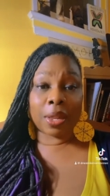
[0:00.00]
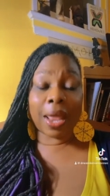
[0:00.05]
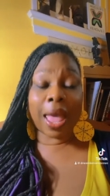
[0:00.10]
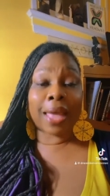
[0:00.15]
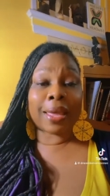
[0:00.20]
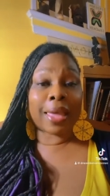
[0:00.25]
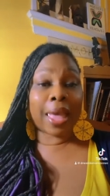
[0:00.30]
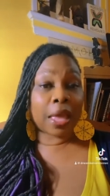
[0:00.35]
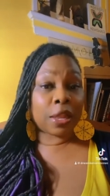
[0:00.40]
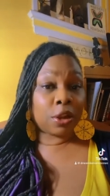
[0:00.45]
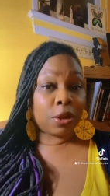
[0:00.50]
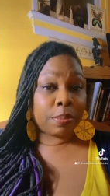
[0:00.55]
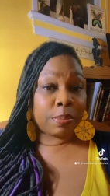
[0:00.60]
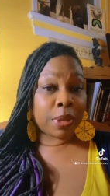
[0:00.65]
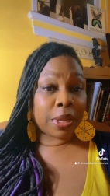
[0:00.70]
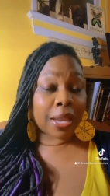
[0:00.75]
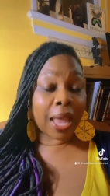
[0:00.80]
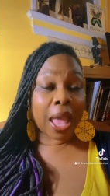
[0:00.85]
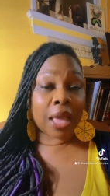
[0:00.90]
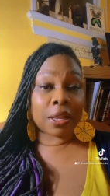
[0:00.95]
I got her
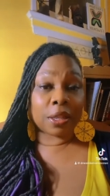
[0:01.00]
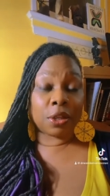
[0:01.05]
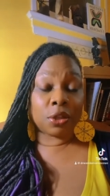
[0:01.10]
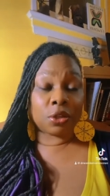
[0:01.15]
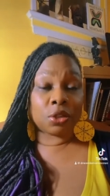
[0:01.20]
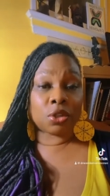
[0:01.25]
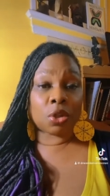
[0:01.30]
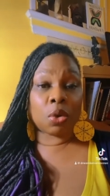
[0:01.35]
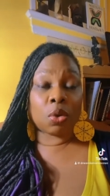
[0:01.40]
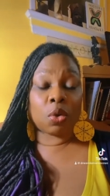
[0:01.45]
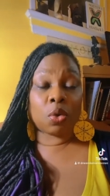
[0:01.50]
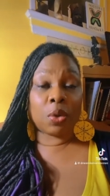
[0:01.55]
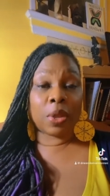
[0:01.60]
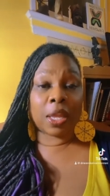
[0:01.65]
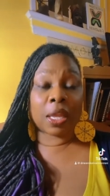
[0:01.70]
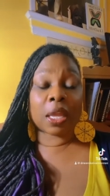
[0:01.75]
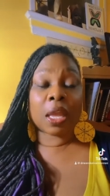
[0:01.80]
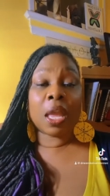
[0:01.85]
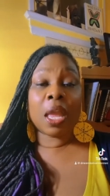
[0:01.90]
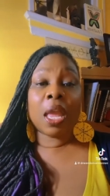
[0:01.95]
butt out of here so quick,